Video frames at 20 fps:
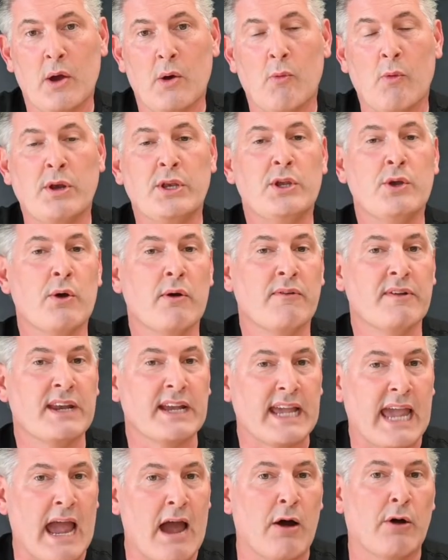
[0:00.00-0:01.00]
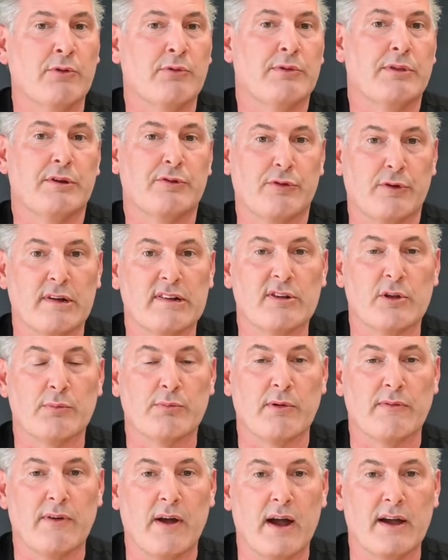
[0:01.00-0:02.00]
When you have an account with a traditional
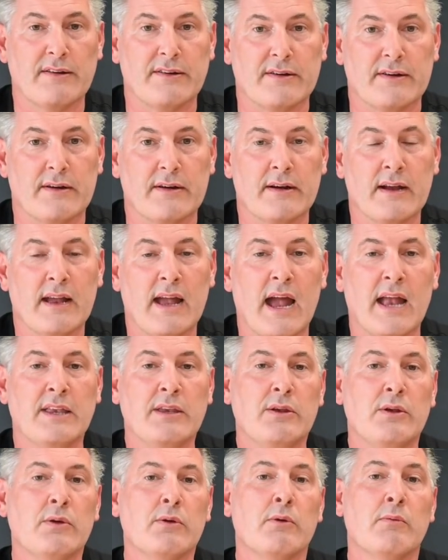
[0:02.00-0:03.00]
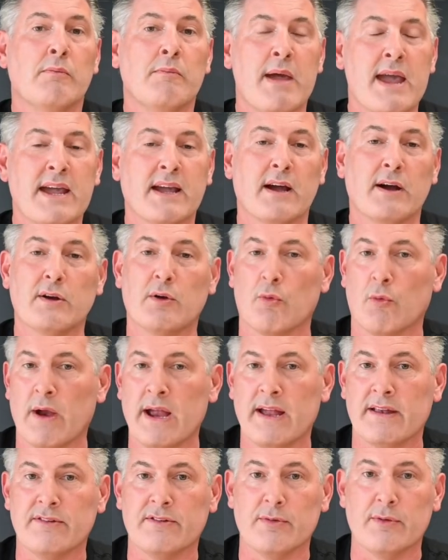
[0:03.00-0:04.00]
provider and you make a
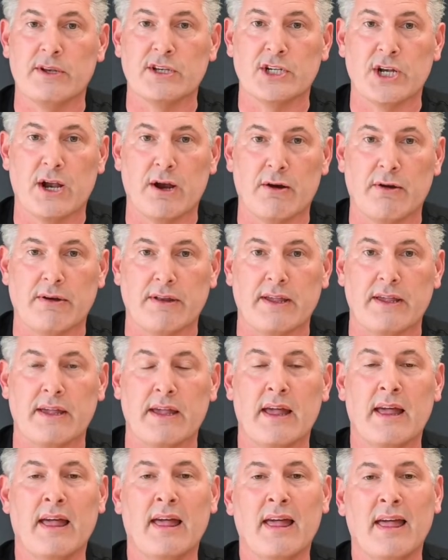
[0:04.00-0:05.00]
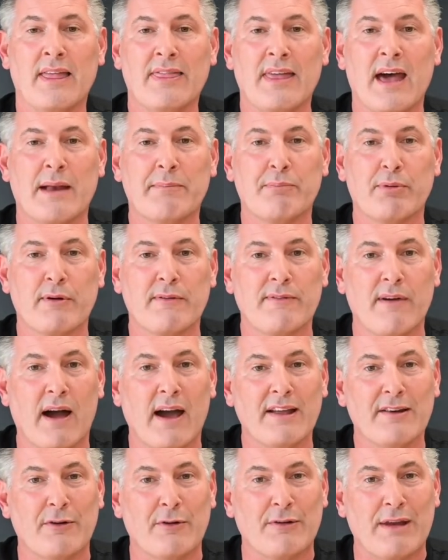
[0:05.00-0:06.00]
grant to a charity, that
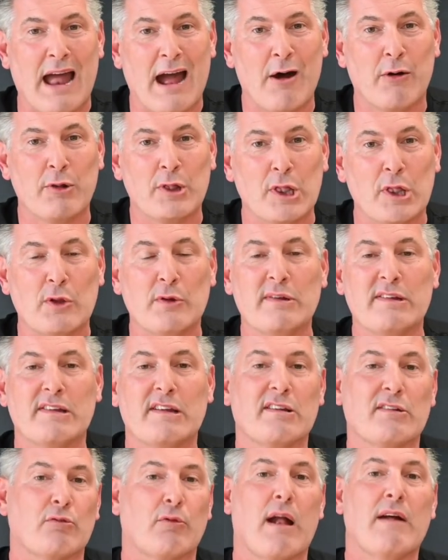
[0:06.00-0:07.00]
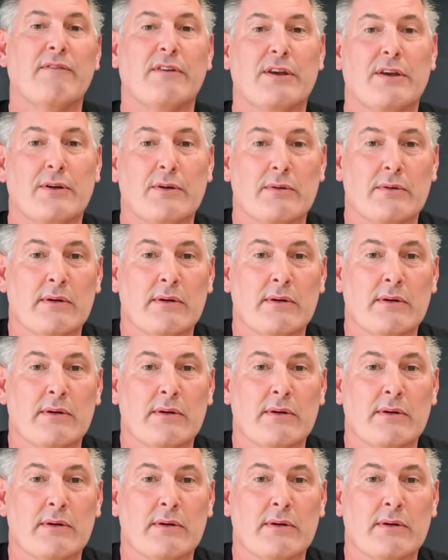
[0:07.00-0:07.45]
provider now loses revenue.